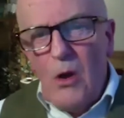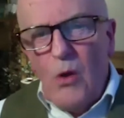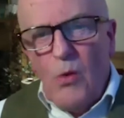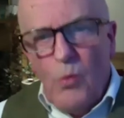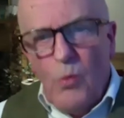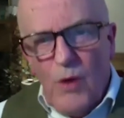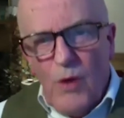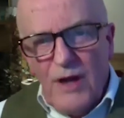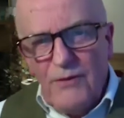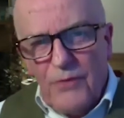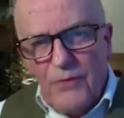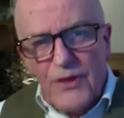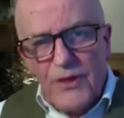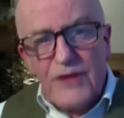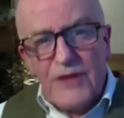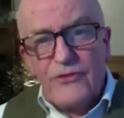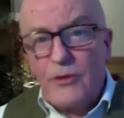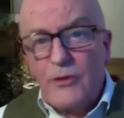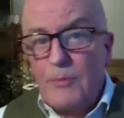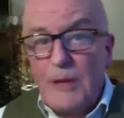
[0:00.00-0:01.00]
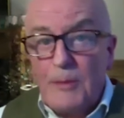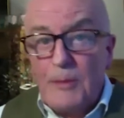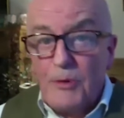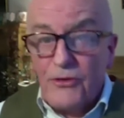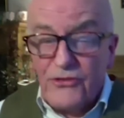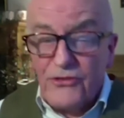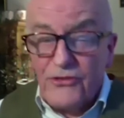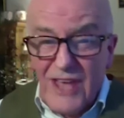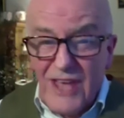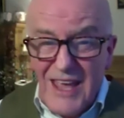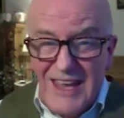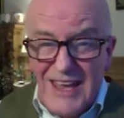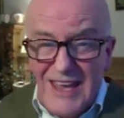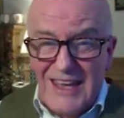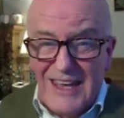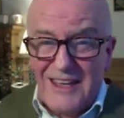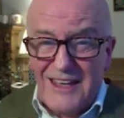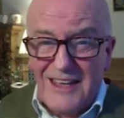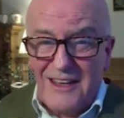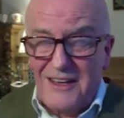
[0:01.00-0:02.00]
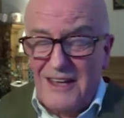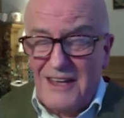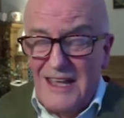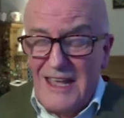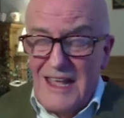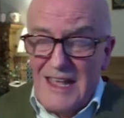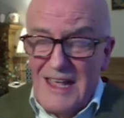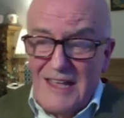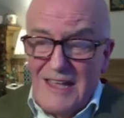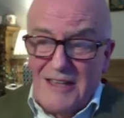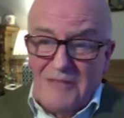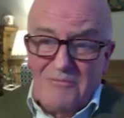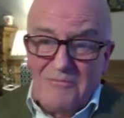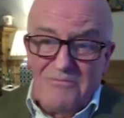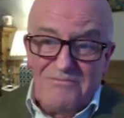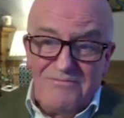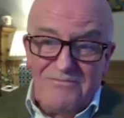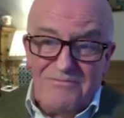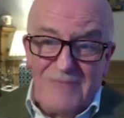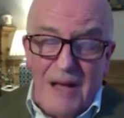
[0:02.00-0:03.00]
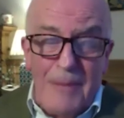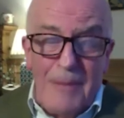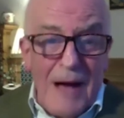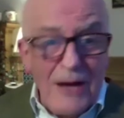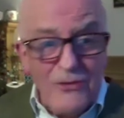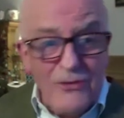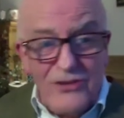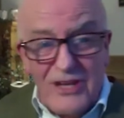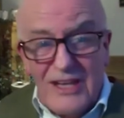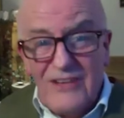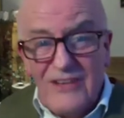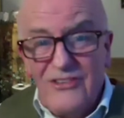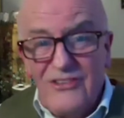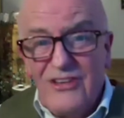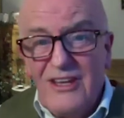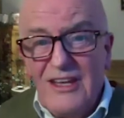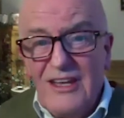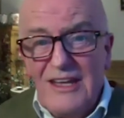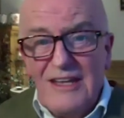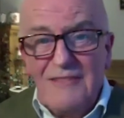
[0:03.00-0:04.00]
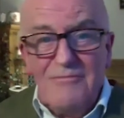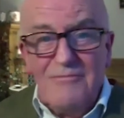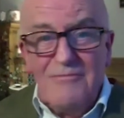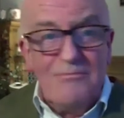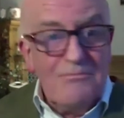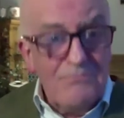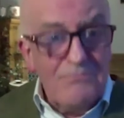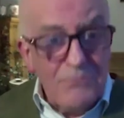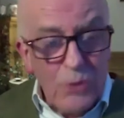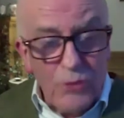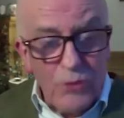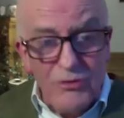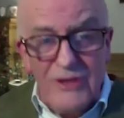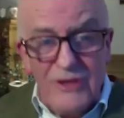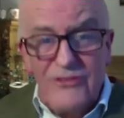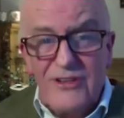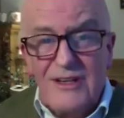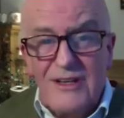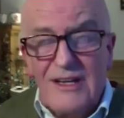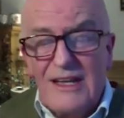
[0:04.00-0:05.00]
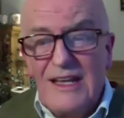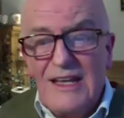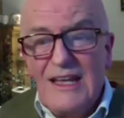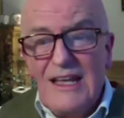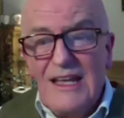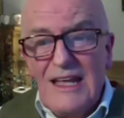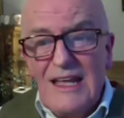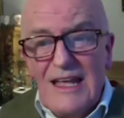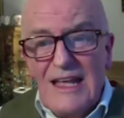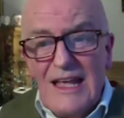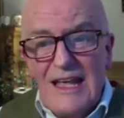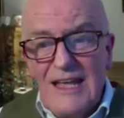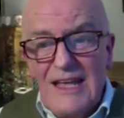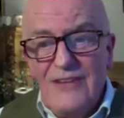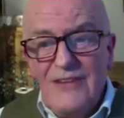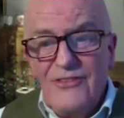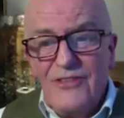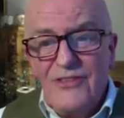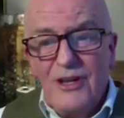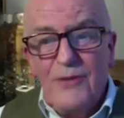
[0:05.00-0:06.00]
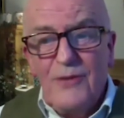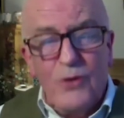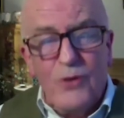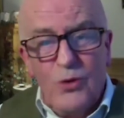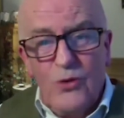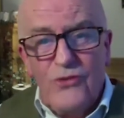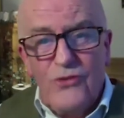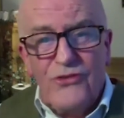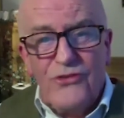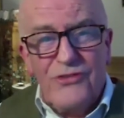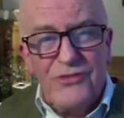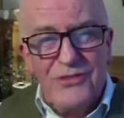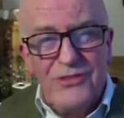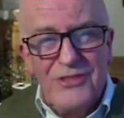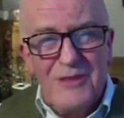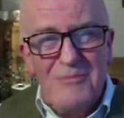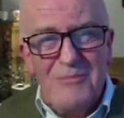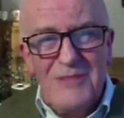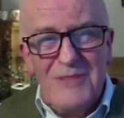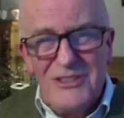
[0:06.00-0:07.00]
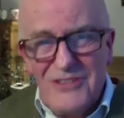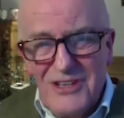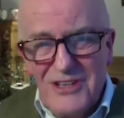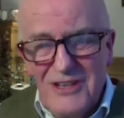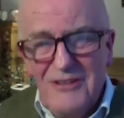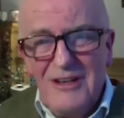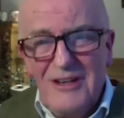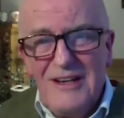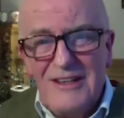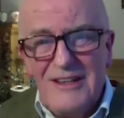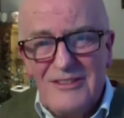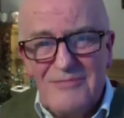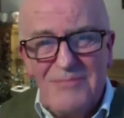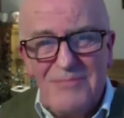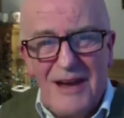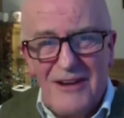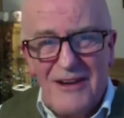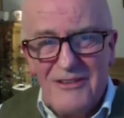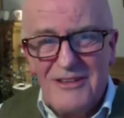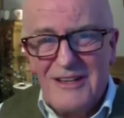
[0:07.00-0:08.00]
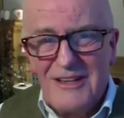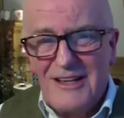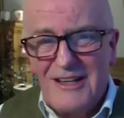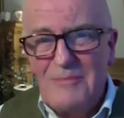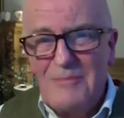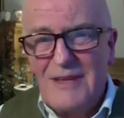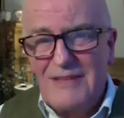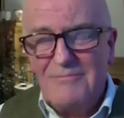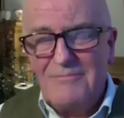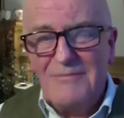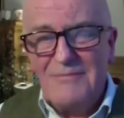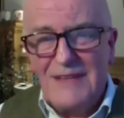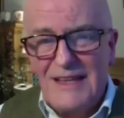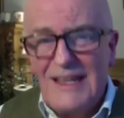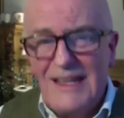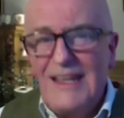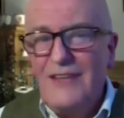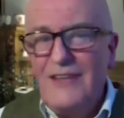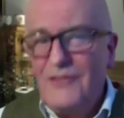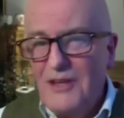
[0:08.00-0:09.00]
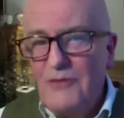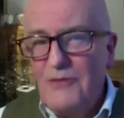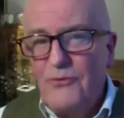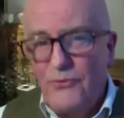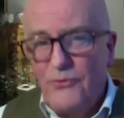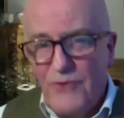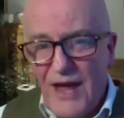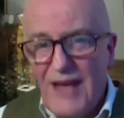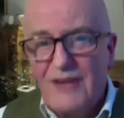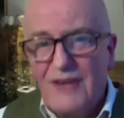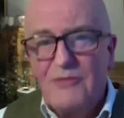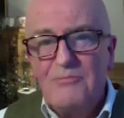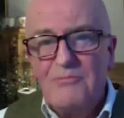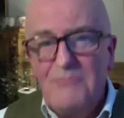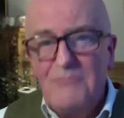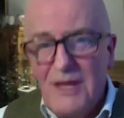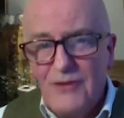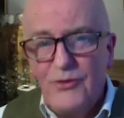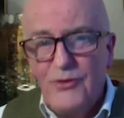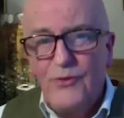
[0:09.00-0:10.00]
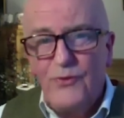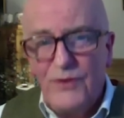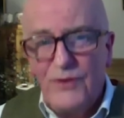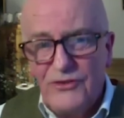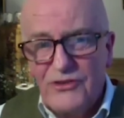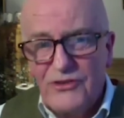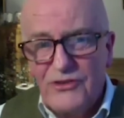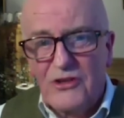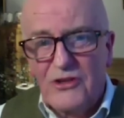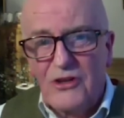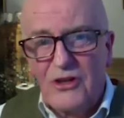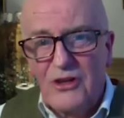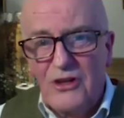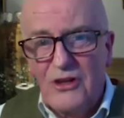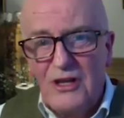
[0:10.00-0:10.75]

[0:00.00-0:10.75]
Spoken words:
One of the things that people say, Iain, about it more recently is that, of course, the materialist paradigm is in fact metaphysical.